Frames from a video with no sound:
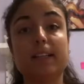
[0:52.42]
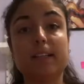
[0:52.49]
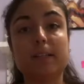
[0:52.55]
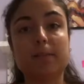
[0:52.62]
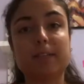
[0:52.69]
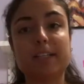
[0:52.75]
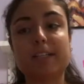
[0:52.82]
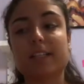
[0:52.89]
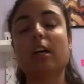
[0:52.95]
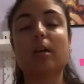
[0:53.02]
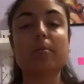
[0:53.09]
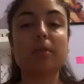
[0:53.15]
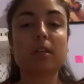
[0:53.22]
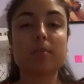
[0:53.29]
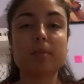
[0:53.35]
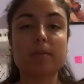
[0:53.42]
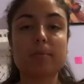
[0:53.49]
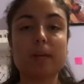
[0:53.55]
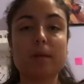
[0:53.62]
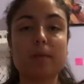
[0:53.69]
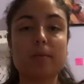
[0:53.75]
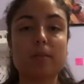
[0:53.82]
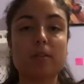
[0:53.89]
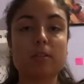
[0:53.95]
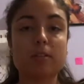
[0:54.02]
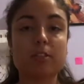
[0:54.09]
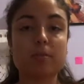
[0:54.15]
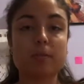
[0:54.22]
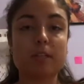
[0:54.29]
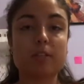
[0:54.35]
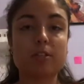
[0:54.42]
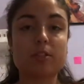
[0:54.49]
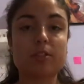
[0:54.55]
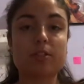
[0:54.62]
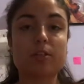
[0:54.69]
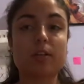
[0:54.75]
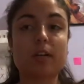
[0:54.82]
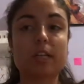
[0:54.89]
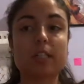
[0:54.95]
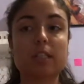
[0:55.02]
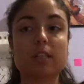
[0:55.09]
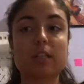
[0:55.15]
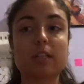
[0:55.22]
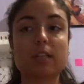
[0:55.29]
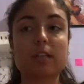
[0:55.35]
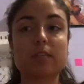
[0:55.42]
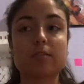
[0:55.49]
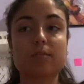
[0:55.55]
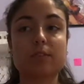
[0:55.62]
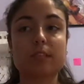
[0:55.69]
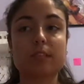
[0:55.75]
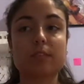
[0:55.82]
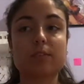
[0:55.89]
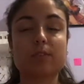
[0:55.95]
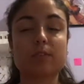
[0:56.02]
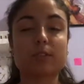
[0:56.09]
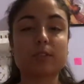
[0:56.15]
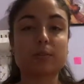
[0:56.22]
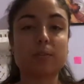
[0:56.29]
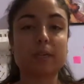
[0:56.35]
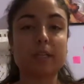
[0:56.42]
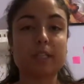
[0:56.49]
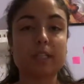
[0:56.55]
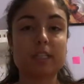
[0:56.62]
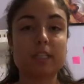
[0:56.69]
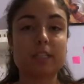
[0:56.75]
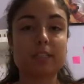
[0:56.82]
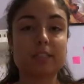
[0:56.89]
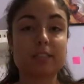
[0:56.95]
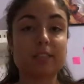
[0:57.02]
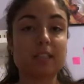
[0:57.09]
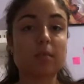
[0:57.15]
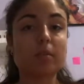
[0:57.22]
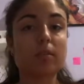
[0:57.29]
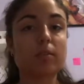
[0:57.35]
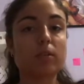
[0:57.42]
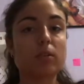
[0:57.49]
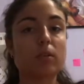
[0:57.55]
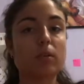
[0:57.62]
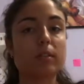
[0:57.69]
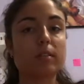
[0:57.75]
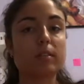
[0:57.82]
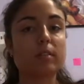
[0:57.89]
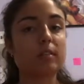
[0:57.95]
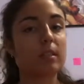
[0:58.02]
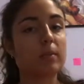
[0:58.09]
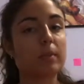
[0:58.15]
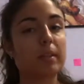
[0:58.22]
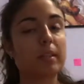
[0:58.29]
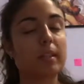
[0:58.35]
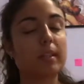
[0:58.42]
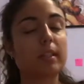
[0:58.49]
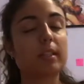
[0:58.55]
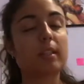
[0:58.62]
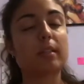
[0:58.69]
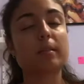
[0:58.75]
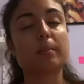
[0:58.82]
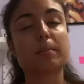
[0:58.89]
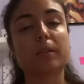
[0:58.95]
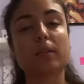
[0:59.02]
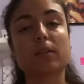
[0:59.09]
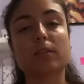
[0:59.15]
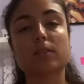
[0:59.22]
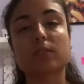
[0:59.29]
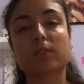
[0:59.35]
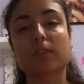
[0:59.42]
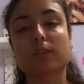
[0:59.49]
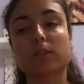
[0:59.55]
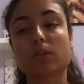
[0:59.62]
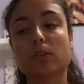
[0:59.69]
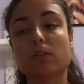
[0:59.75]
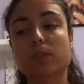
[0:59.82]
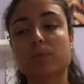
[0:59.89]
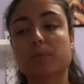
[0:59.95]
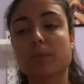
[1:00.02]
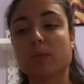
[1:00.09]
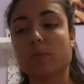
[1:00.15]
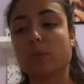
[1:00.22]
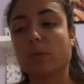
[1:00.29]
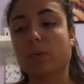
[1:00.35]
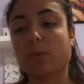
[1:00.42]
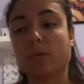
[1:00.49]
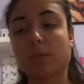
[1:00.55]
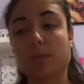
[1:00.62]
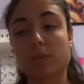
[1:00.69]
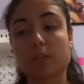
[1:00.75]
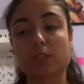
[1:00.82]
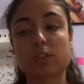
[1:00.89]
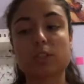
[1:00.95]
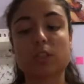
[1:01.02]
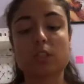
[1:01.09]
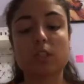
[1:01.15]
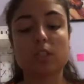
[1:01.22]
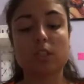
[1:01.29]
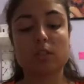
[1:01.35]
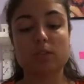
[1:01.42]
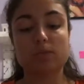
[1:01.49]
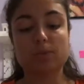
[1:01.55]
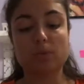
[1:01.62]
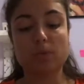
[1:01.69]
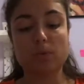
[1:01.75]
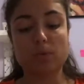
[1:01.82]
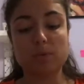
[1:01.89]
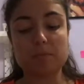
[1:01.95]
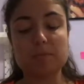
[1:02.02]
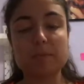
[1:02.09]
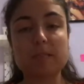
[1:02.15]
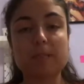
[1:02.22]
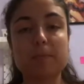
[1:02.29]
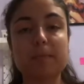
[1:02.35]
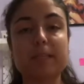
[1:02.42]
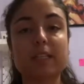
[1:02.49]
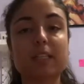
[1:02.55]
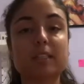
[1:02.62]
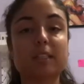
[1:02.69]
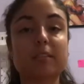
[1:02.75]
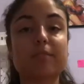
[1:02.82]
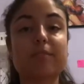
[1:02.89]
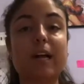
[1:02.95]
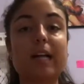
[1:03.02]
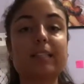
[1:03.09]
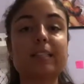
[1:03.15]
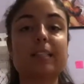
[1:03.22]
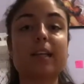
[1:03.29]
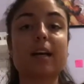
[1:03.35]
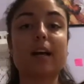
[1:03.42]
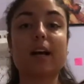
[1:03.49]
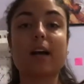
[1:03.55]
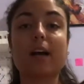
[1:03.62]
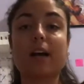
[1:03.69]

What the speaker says: Anyway, I'm going to be a biology major, so I got kind of like the first pick in some of the courses, I would think, but it also had to correspond with what worked for me because of the fact that